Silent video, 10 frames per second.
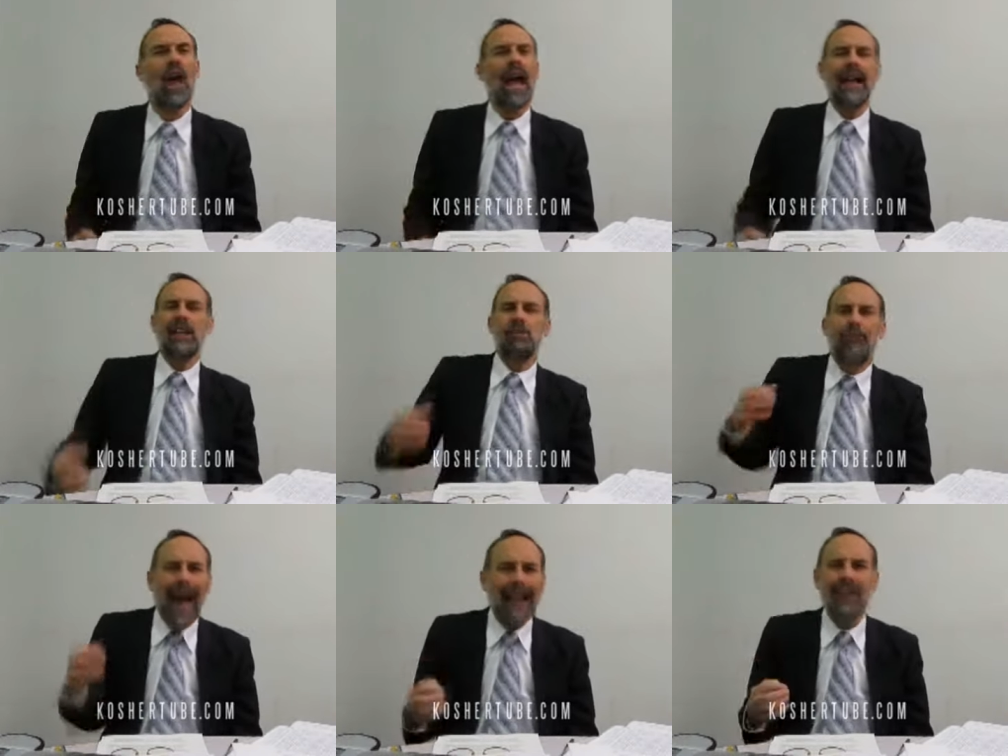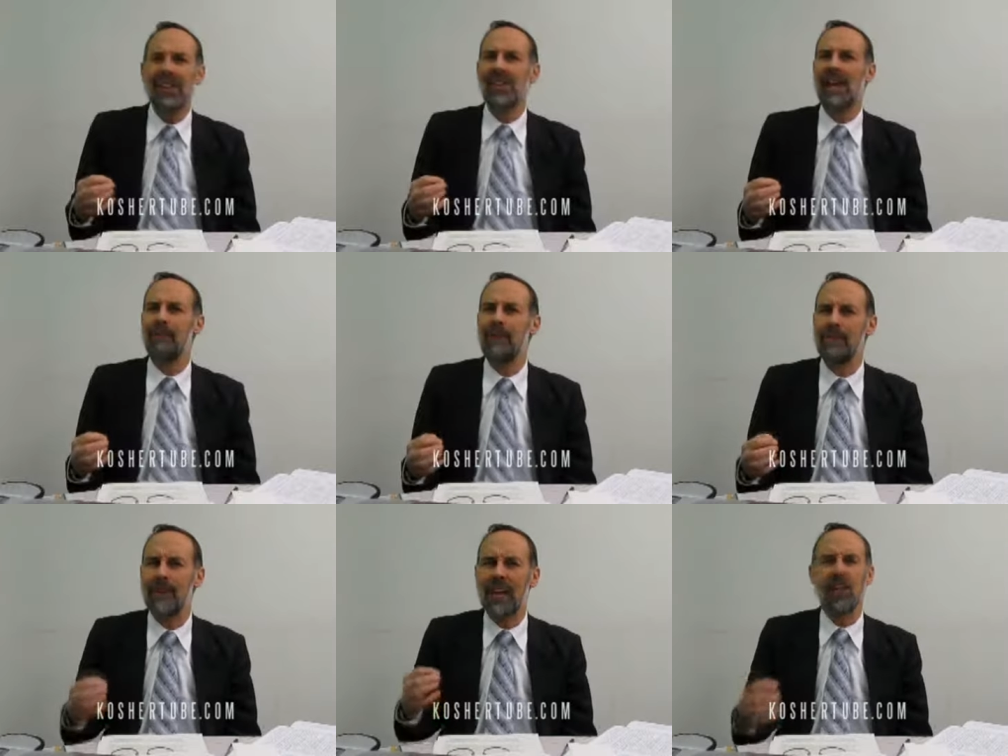And he's back in the same
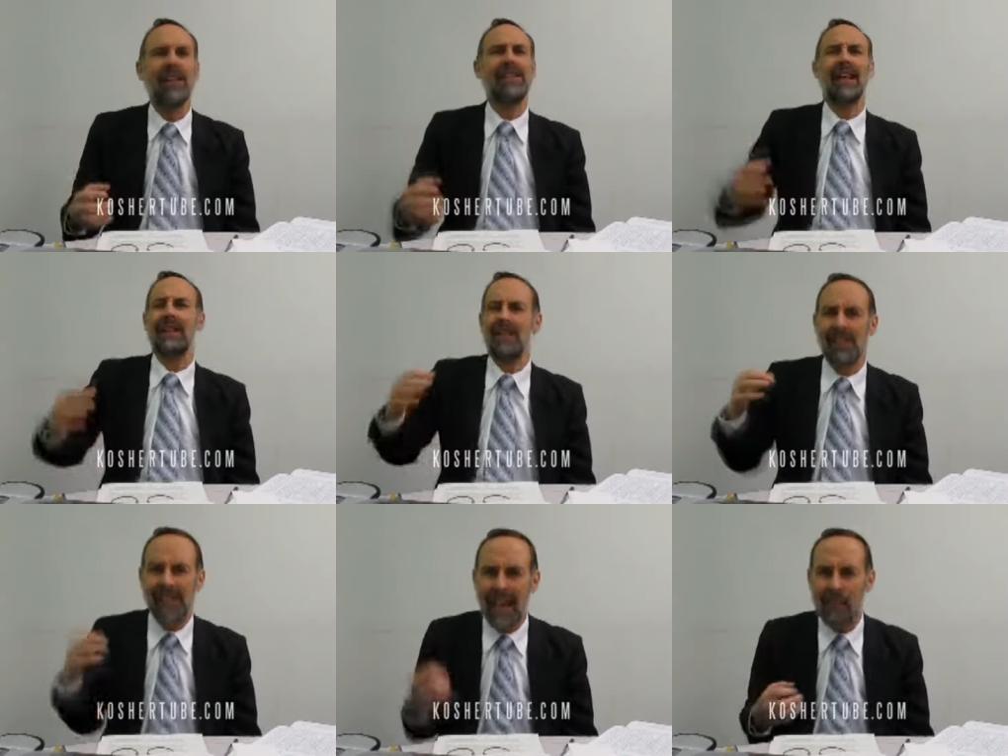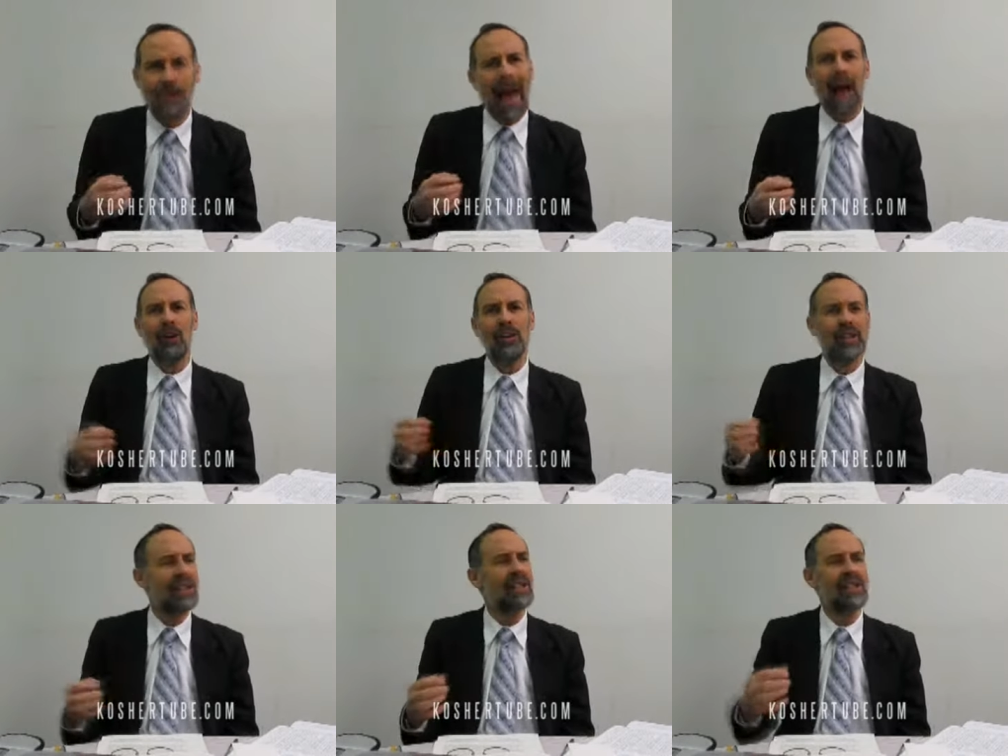temptation. He's got the same powers
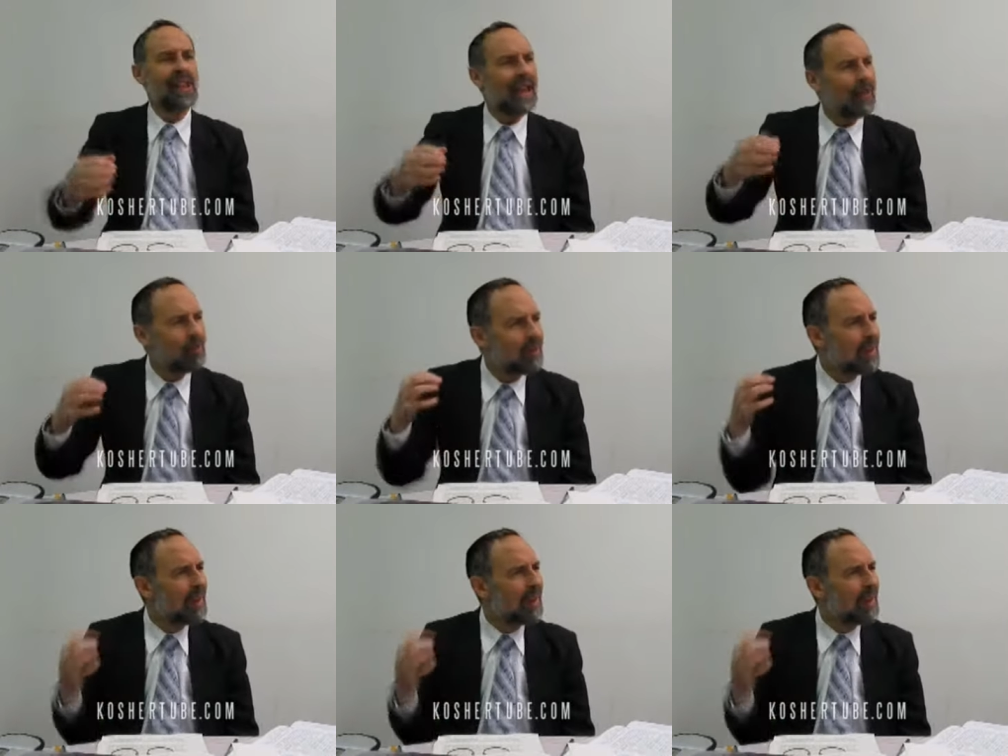and the same